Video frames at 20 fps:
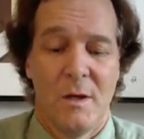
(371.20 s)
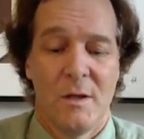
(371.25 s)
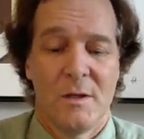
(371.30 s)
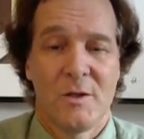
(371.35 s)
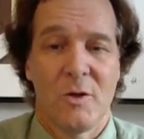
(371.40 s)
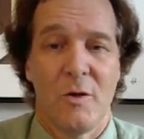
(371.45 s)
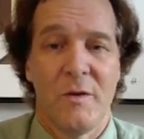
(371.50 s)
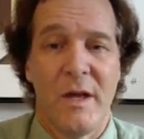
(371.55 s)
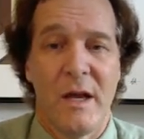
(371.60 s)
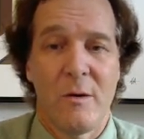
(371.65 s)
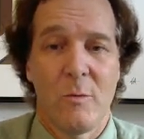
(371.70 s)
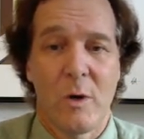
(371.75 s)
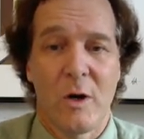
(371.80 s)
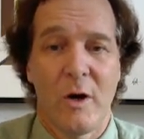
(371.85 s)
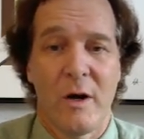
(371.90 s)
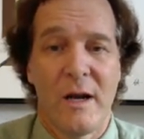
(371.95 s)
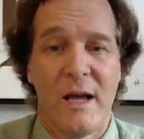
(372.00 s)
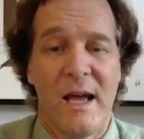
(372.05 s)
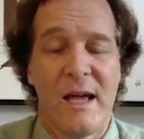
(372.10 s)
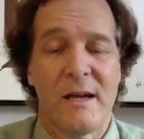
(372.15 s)
So then we're
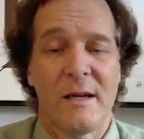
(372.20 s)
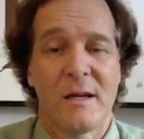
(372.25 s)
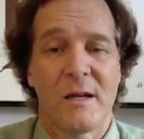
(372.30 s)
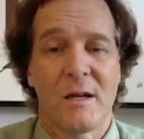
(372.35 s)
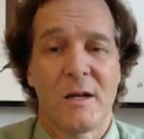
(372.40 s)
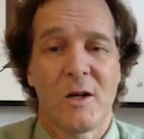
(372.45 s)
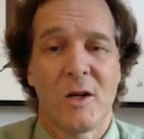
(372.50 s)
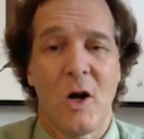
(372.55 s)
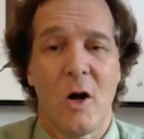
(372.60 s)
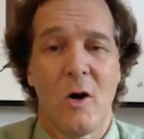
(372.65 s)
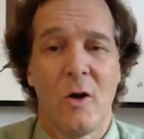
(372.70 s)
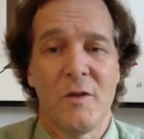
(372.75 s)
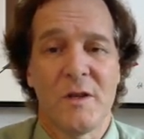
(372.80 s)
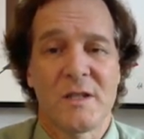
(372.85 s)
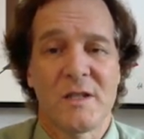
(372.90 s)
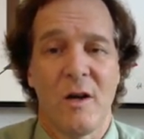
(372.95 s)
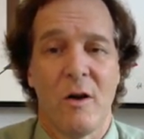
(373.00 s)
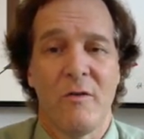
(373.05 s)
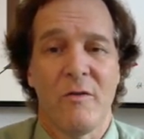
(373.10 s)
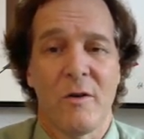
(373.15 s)
going to head and call the
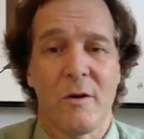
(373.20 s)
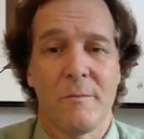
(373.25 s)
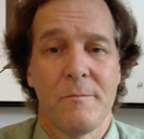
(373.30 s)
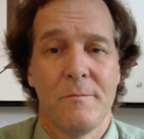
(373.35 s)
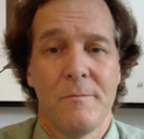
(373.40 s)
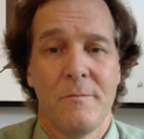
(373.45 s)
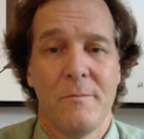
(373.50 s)
solver,